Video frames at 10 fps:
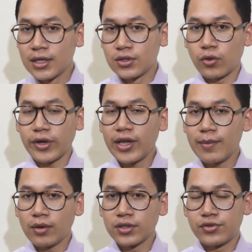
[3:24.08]
Talking
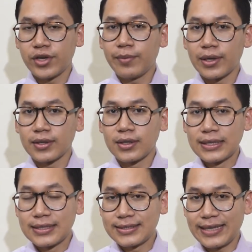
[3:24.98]
about the treatment,
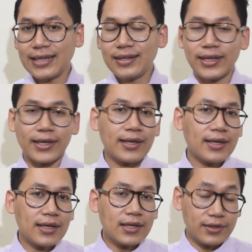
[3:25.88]
sadly,
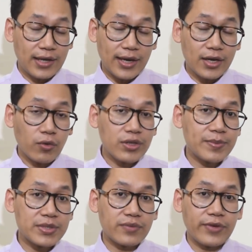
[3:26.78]
there are no
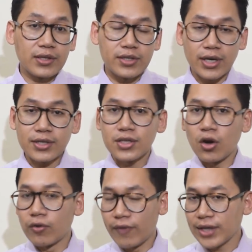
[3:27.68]
specific drugs
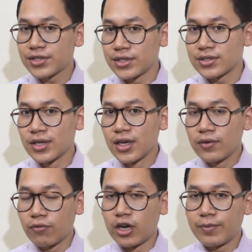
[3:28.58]
or vaccines
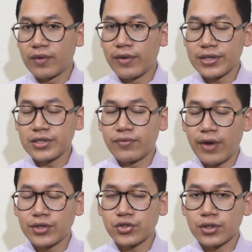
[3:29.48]
for Nipah virus
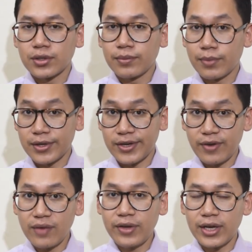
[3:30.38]
infection, but
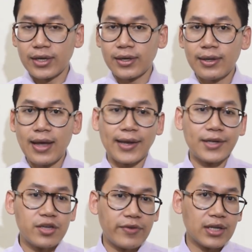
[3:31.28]
ribavirin, an
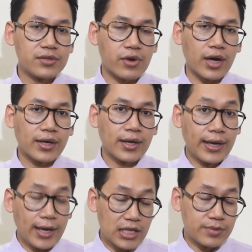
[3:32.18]
antiviral drug,
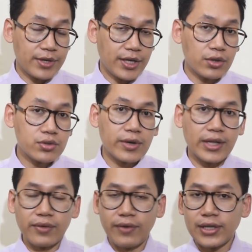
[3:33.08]
has been used to
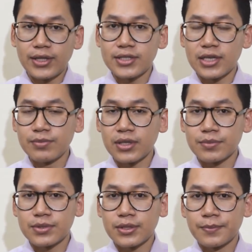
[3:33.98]
alleviate the
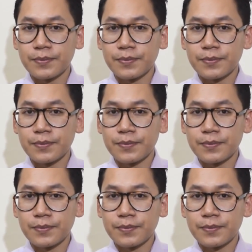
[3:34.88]
symptoms.